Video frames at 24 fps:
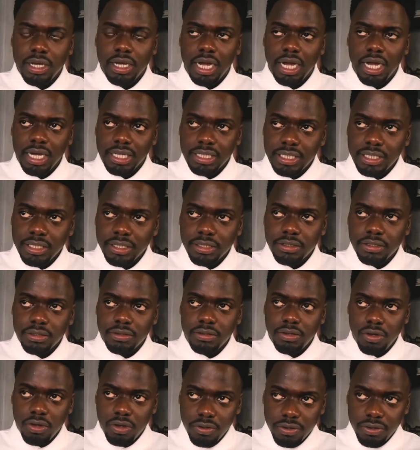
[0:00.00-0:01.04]
I think
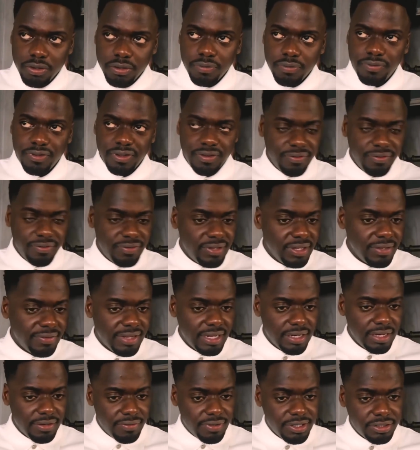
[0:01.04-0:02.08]
on the 50th
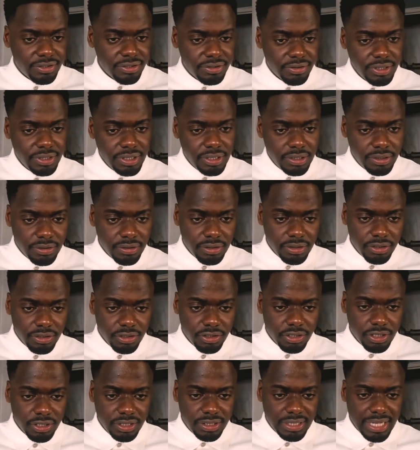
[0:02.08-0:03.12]
anniversary,
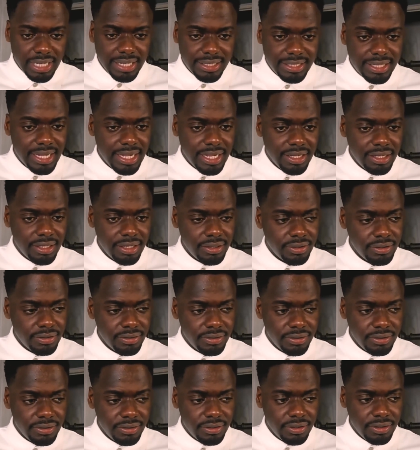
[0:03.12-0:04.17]
just that day,
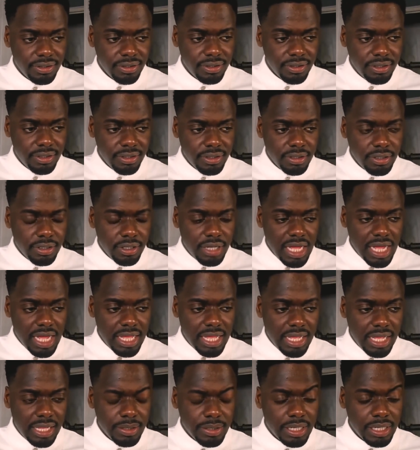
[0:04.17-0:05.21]

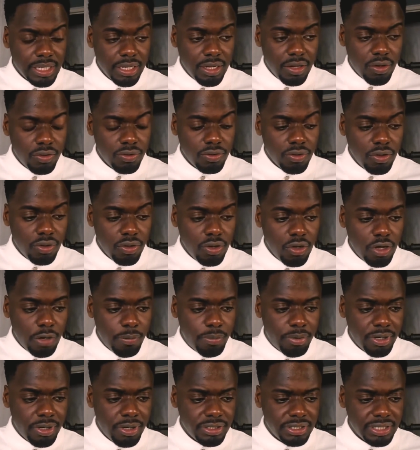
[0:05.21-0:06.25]
I think on a lot of
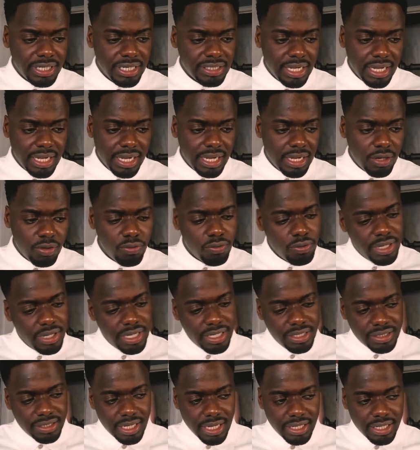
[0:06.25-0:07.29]
projects, I
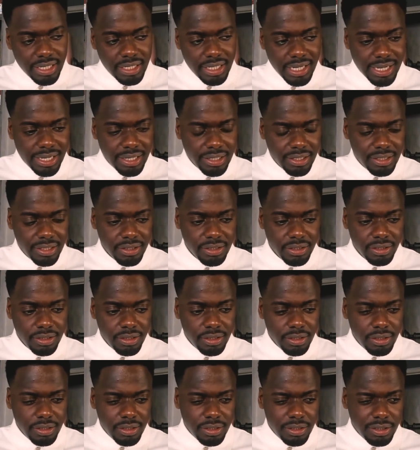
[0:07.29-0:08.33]
always kind of
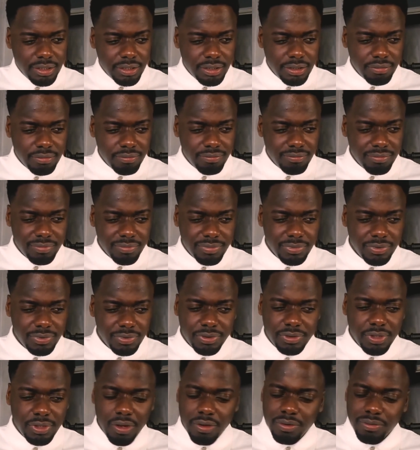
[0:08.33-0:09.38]

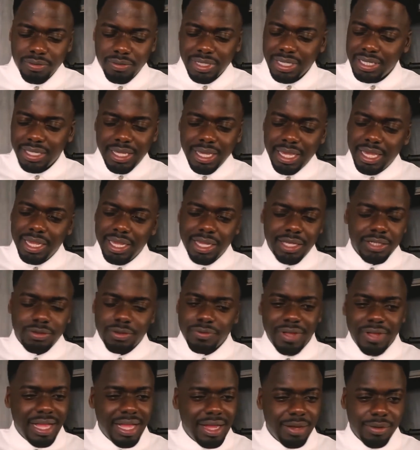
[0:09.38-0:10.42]
don't engage with how it's